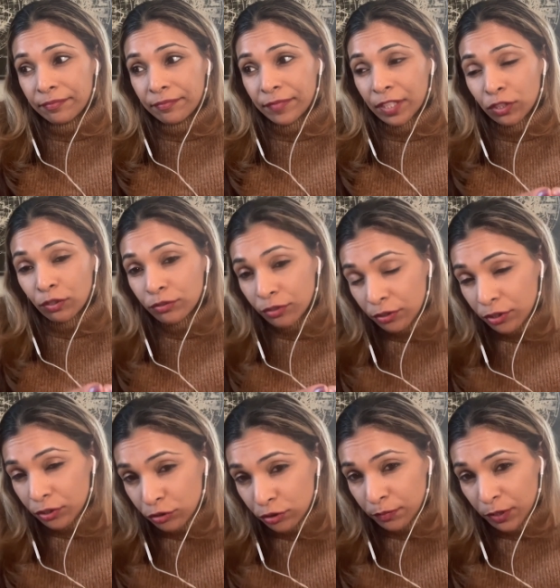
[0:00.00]
Like those are the
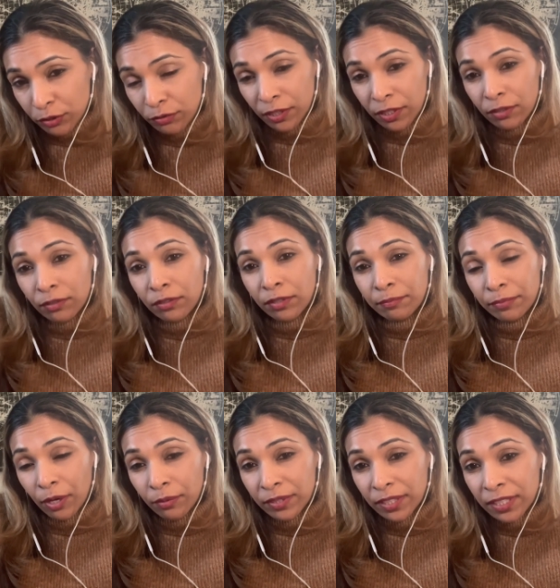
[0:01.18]
two most critical
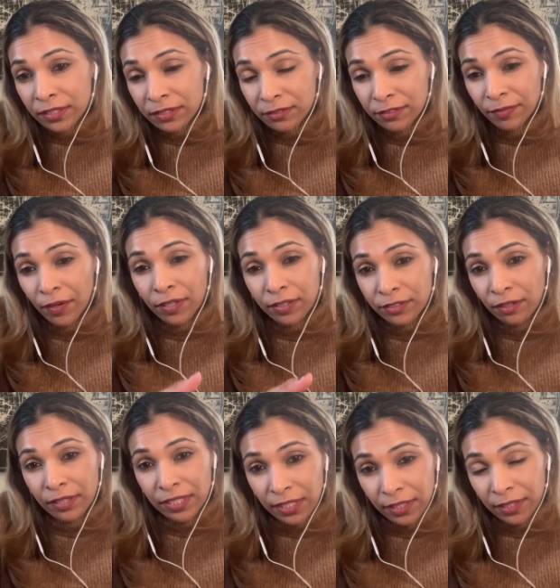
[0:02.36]
components as far as our
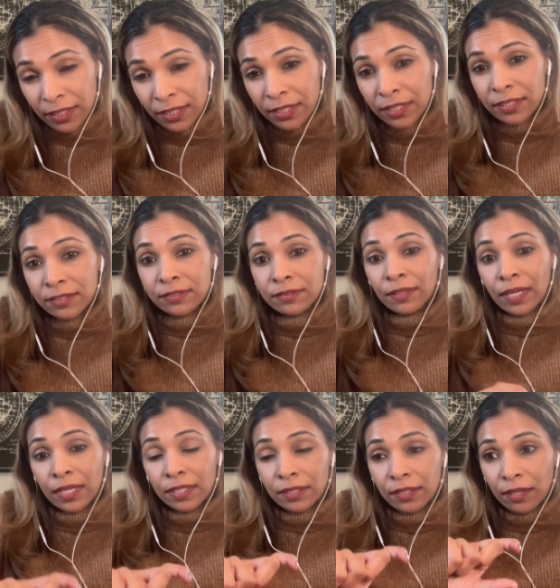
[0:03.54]
healing is
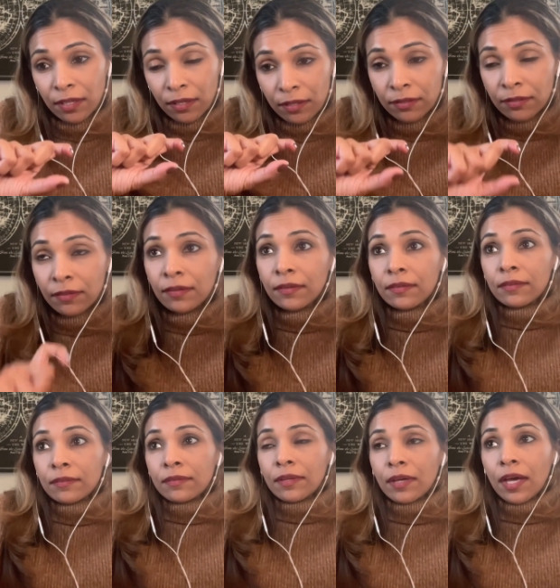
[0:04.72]
like, I
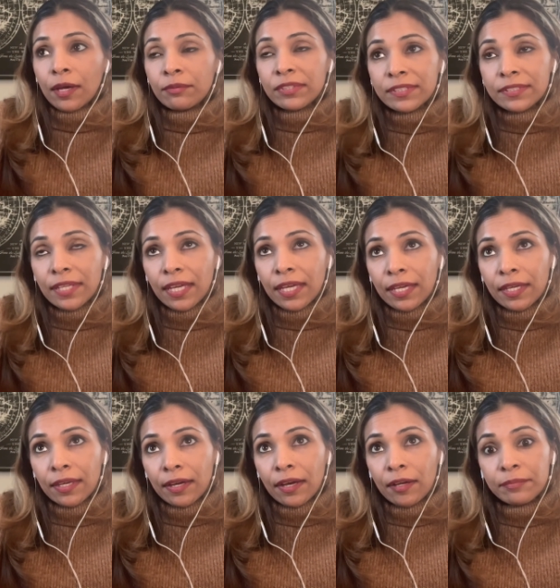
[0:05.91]
would
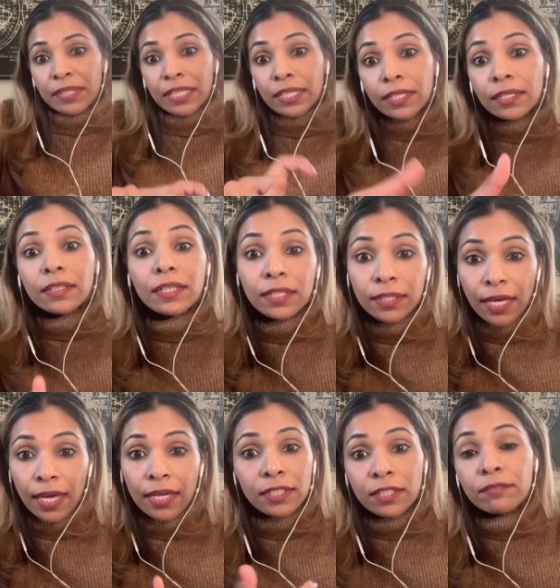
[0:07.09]
say, healing
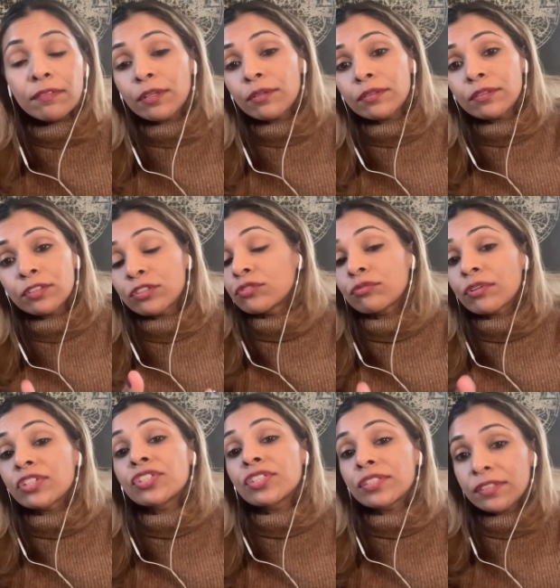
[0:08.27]
any of those
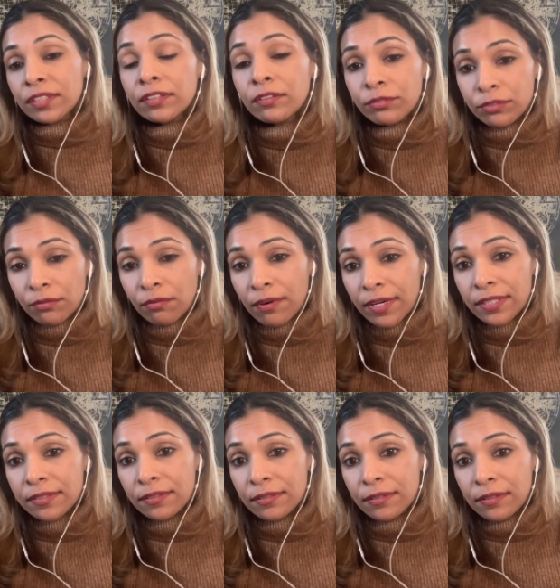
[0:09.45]
distortions in those
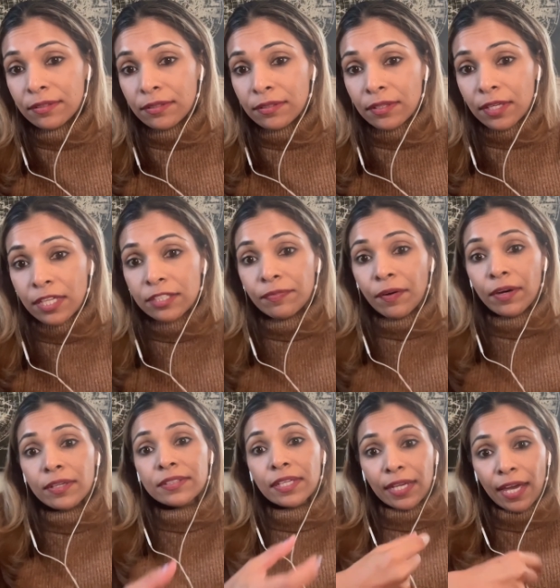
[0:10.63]
stories as far
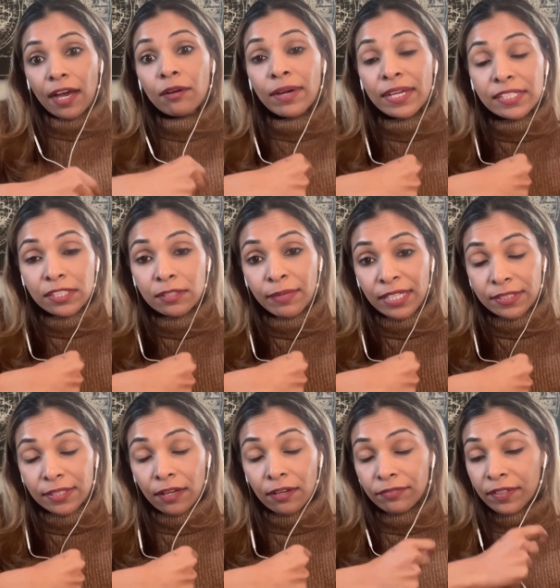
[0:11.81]
as like how I see
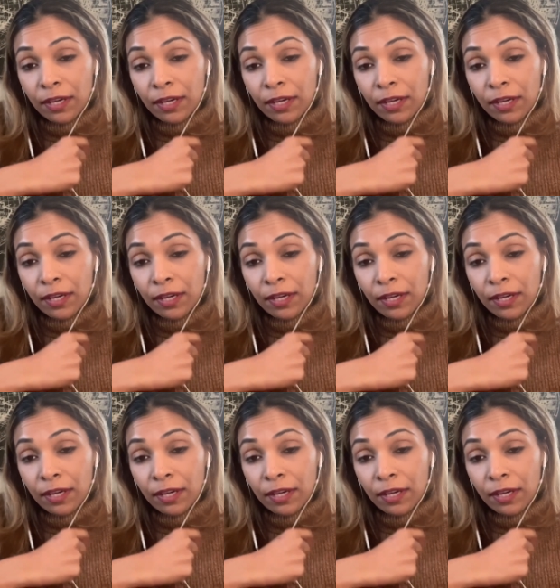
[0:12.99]
myself.